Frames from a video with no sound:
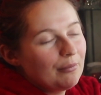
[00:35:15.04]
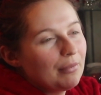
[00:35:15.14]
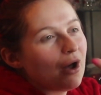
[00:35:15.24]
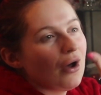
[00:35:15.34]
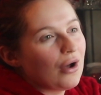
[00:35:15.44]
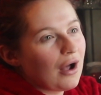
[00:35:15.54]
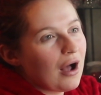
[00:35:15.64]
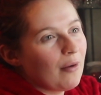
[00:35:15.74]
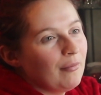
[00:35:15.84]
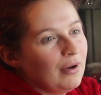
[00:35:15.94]
perk
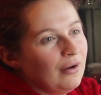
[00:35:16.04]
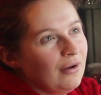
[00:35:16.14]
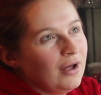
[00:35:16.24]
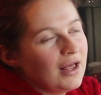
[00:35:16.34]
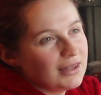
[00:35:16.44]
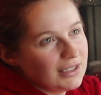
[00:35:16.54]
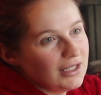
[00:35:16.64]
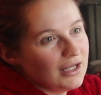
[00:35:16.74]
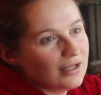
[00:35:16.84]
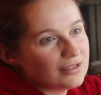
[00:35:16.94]
up the
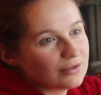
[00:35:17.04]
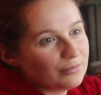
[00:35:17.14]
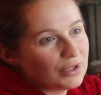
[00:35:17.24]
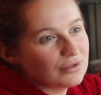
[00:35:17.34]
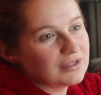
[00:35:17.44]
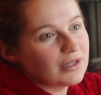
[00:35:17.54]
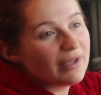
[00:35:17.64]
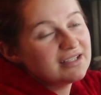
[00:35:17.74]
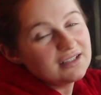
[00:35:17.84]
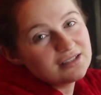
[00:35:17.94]
years, because the
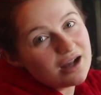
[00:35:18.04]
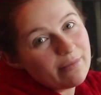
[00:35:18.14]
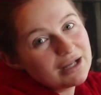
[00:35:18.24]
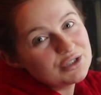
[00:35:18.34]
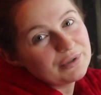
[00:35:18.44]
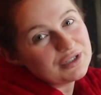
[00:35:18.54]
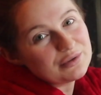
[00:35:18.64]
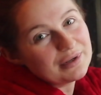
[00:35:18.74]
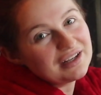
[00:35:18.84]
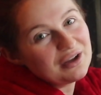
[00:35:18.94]
best thing to come out of
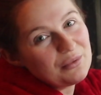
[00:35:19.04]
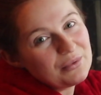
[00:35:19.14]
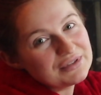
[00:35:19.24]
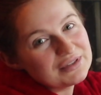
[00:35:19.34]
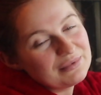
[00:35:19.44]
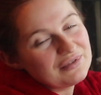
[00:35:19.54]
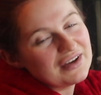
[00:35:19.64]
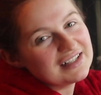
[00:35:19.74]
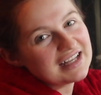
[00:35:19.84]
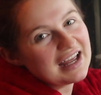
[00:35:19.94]
2020 was that we
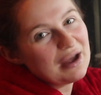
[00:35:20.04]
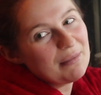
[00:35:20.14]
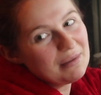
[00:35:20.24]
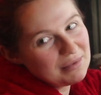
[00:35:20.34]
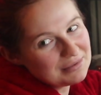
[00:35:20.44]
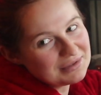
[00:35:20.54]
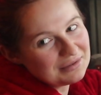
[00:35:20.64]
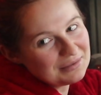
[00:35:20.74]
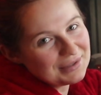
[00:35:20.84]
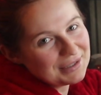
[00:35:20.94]
found out a bubble was on
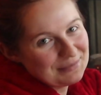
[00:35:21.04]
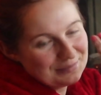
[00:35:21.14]
the way.